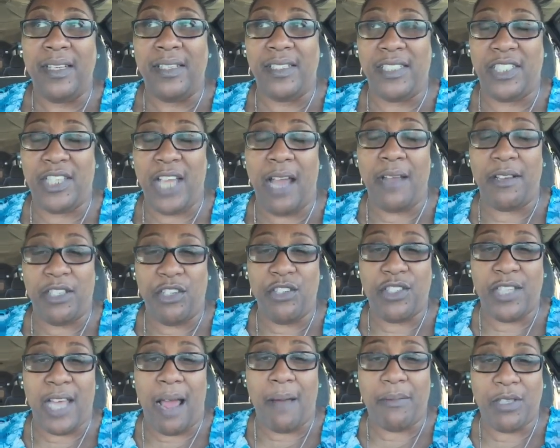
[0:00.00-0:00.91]

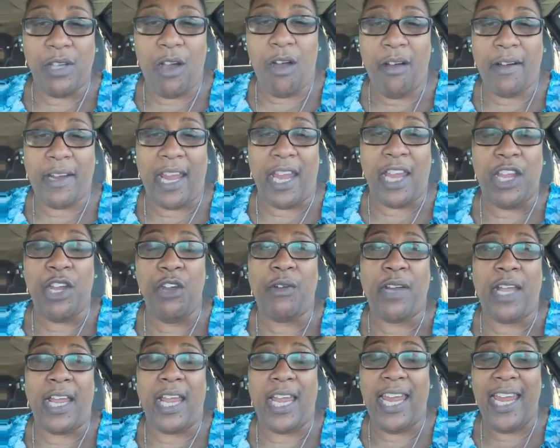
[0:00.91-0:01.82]
stop talking, you
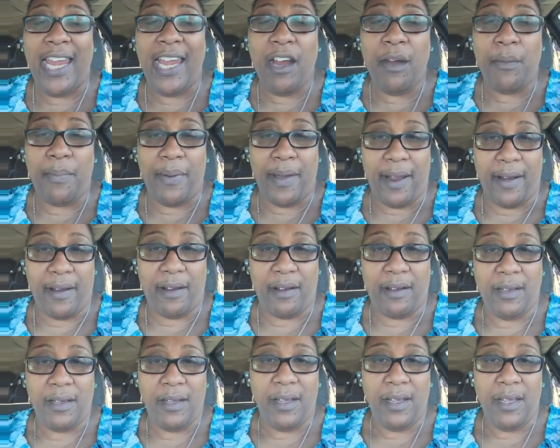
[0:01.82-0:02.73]
can hear
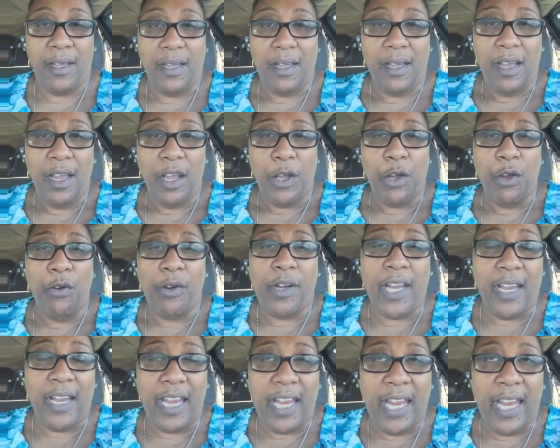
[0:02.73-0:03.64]
better. You
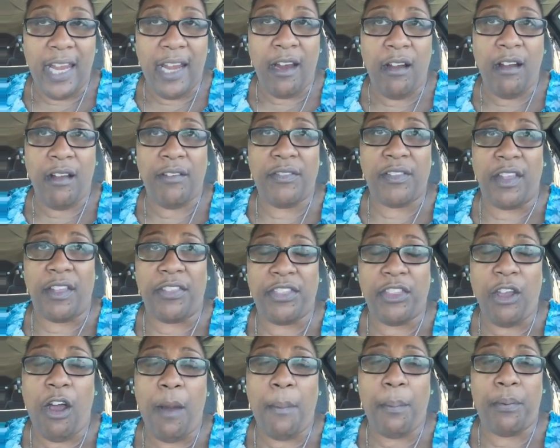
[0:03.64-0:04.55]
can hear the
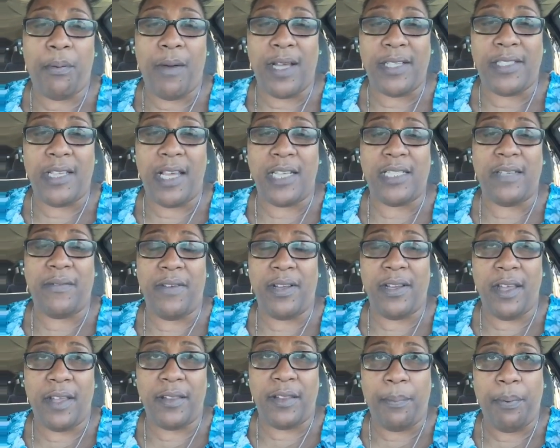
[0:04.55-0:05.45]
thought process of
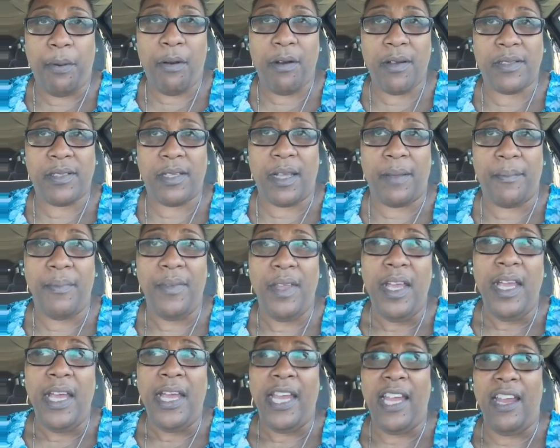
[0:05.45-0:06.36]
another person
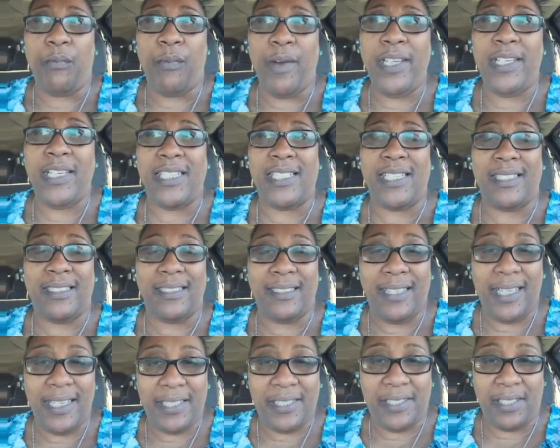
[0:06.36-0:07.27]
if we just
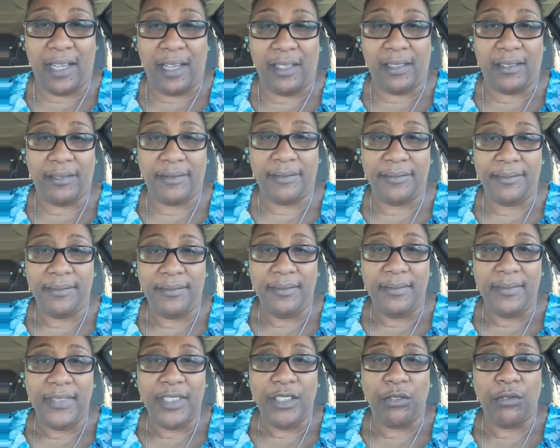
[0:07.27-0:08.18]
listen.
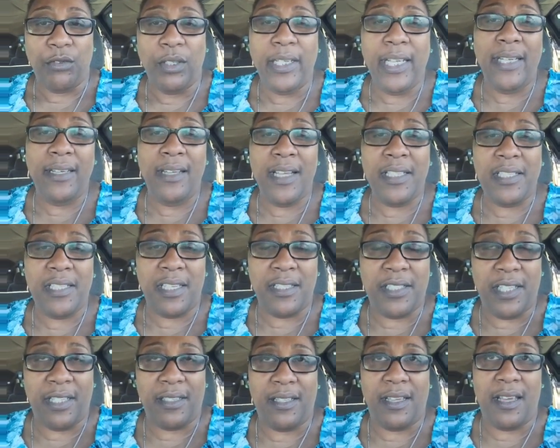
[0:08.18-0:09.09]
Really
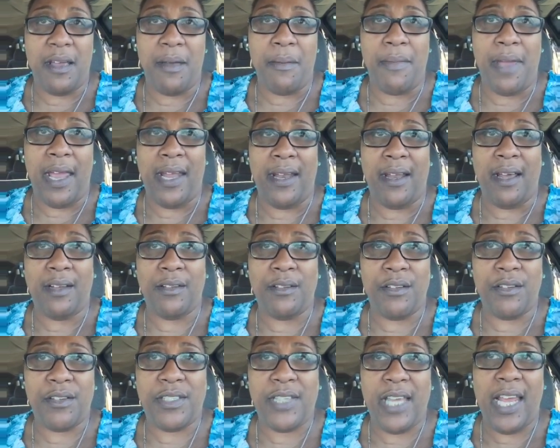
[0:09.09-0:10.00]
listen to them and
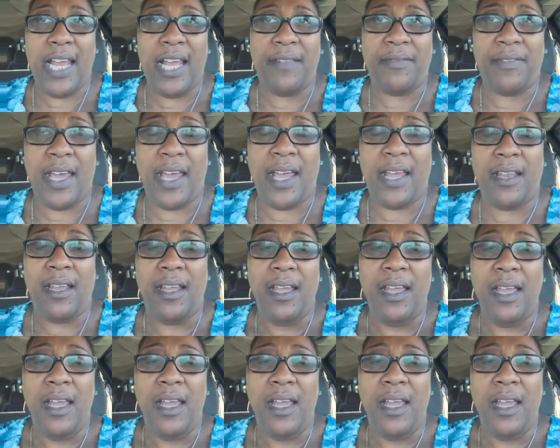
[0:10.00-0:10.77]
understand that